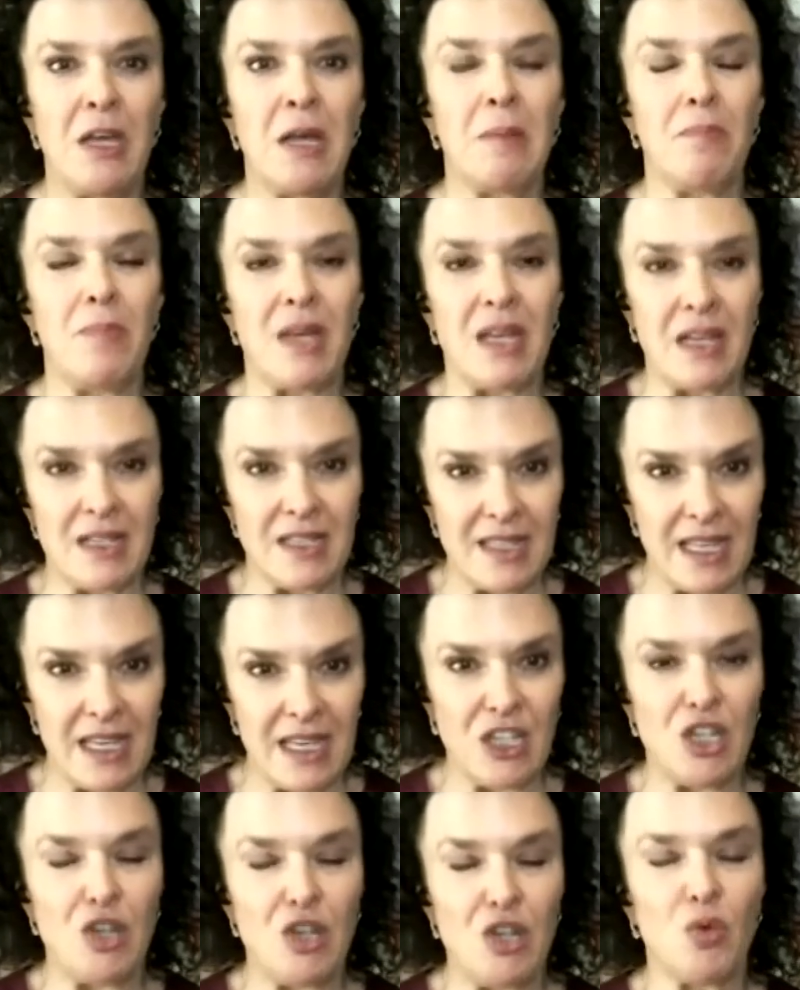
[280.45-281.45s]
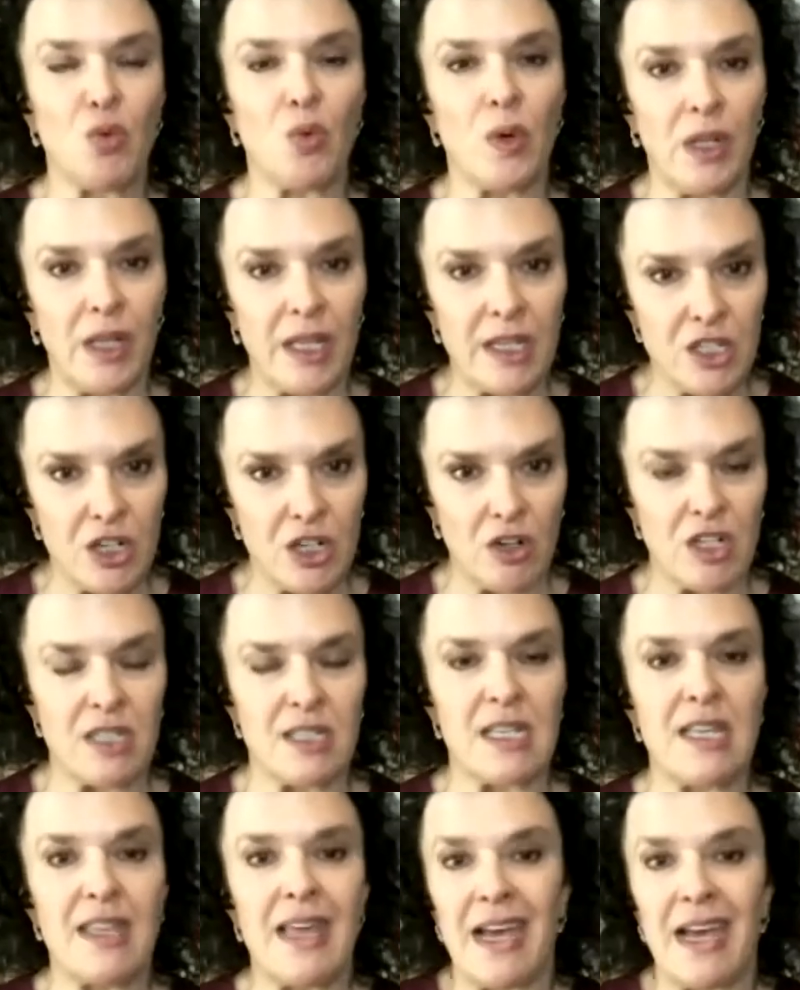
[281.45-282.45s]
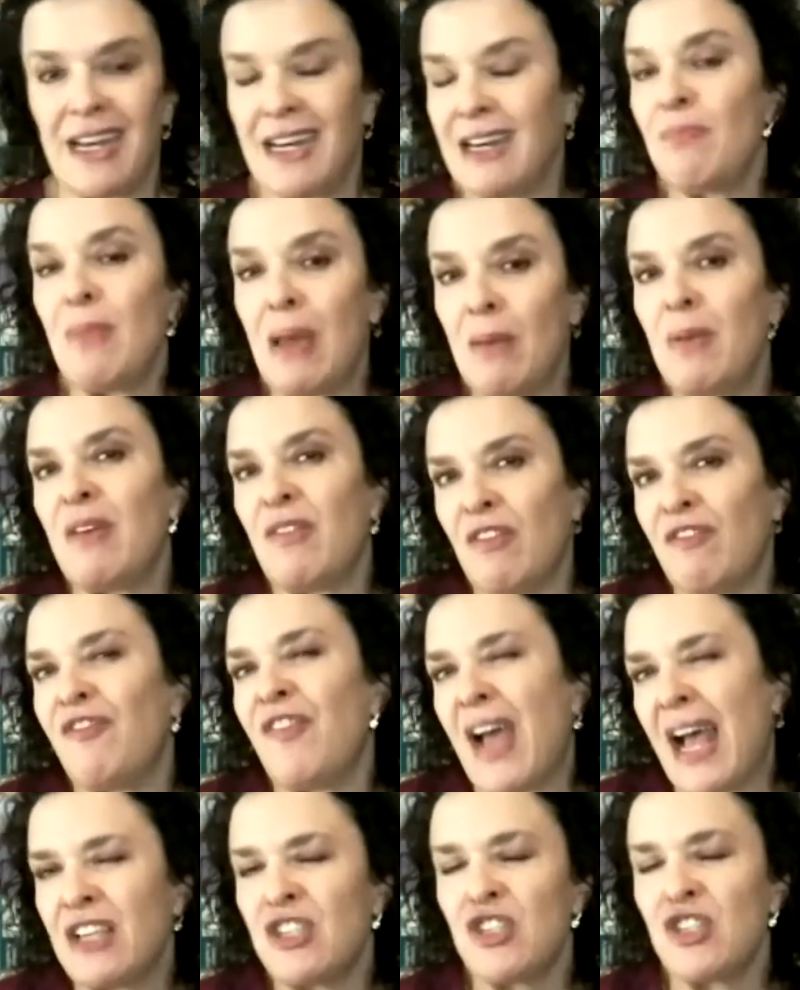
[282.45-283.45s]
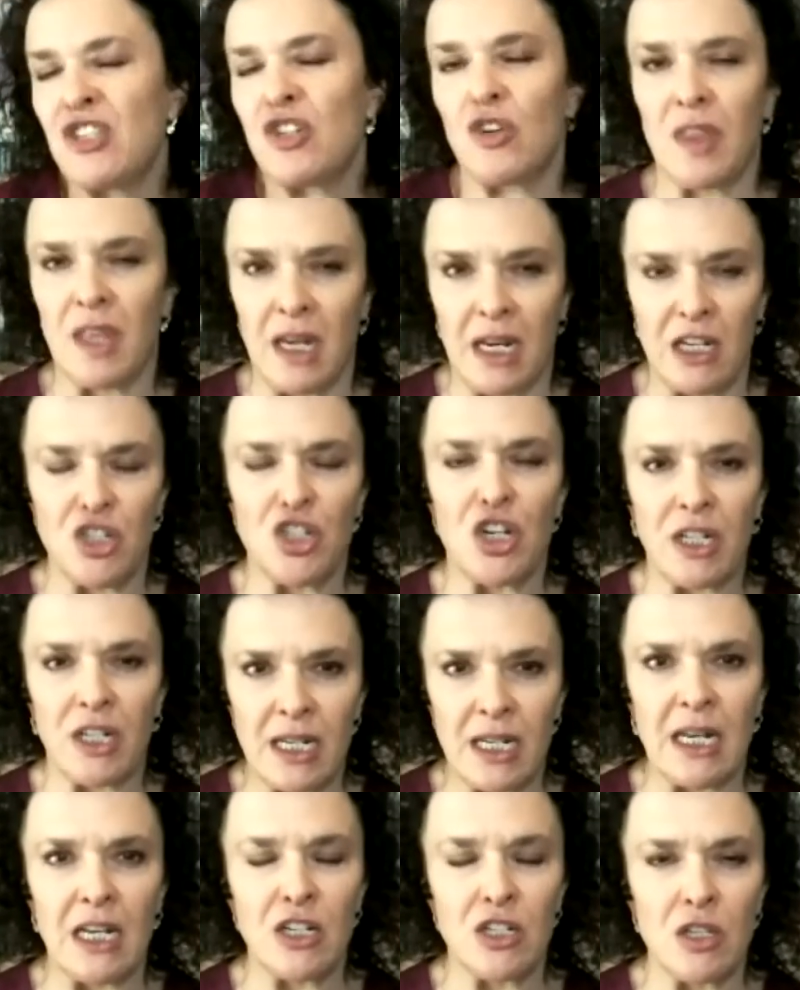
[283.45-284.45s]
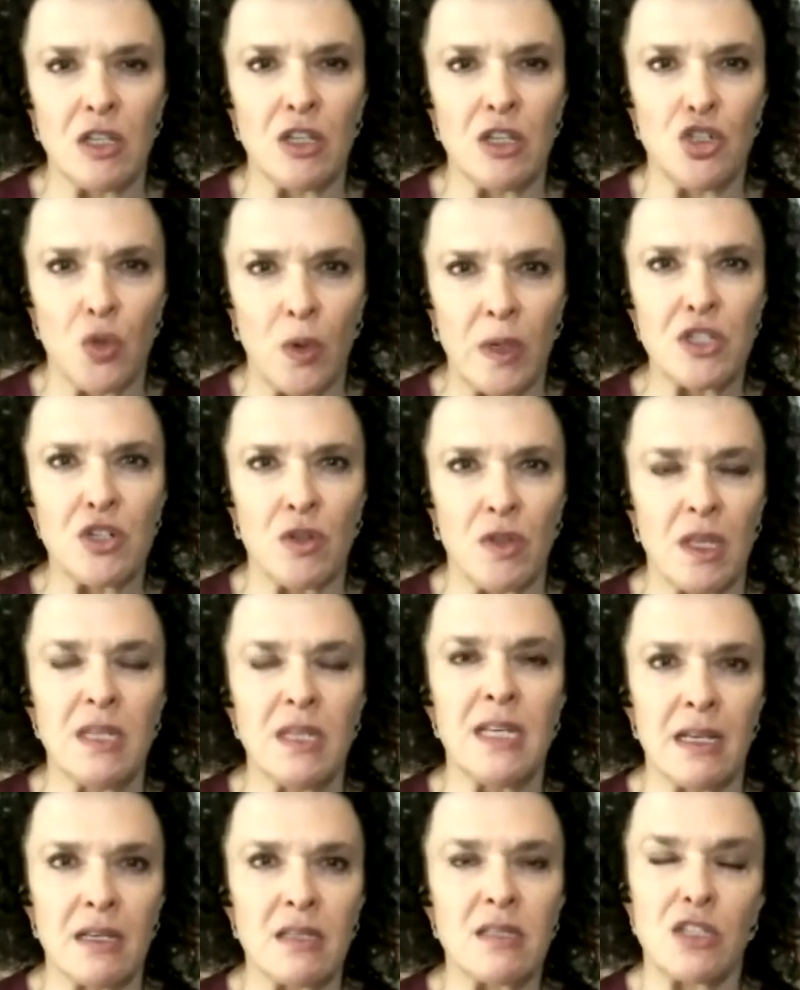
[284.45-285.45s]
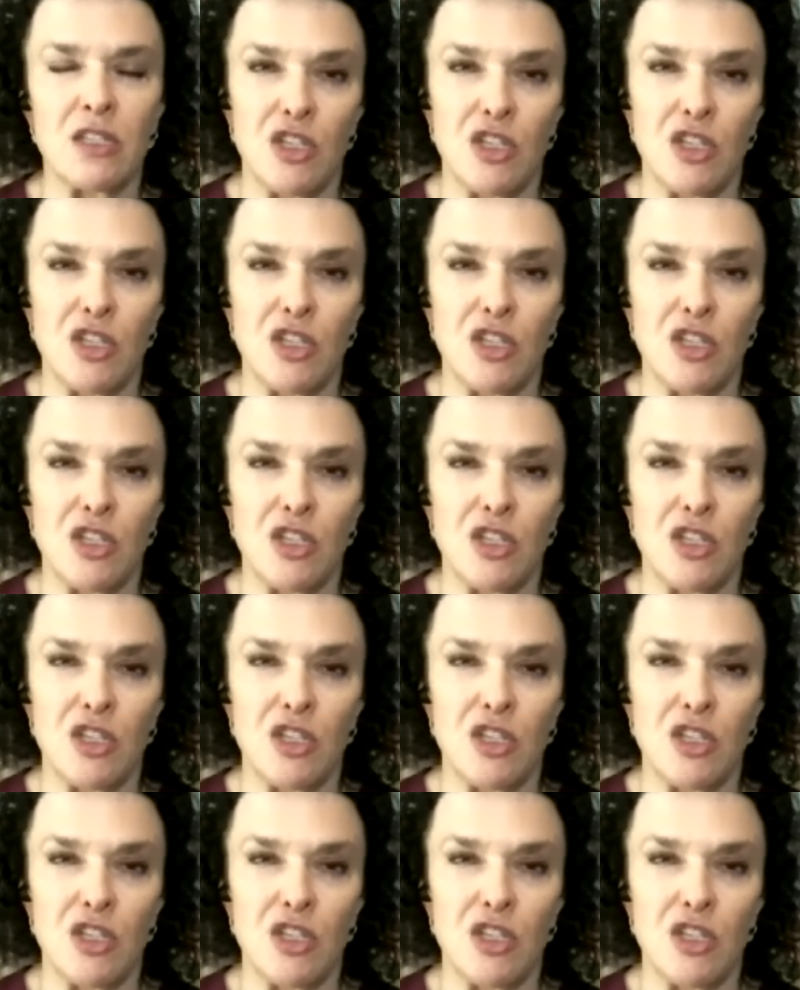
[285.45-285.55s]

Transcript: because then you really start to see that, and maybe even faster than injecting into the joints or the discs.